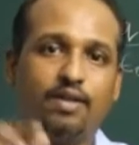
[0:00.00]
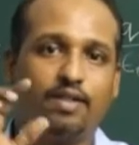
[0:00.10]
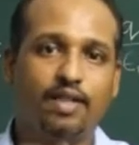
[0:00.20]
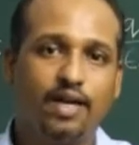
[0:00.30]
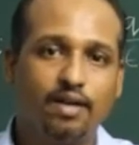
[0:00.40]

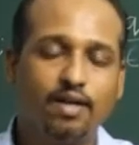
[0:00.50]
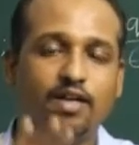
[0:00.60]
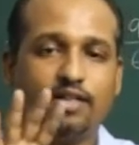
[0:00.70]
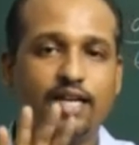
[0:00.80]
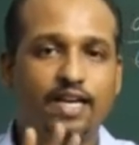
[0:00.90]
Then
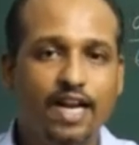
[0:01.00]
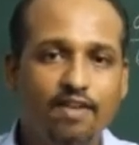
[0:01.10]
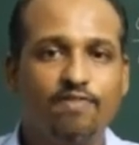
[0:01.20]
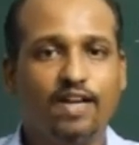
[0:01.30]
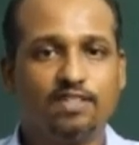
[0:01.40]
the
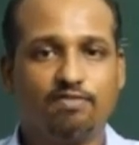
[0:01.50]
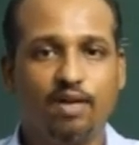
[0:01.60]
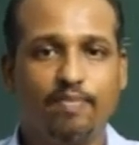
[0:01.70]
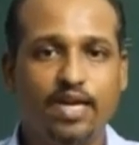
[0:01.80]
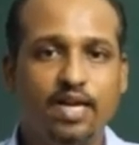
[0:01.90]
net flux will
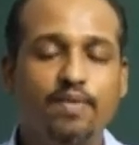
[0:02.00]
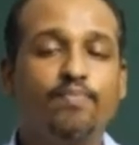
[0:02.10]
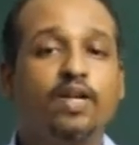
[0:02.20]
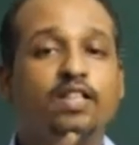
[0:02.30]
be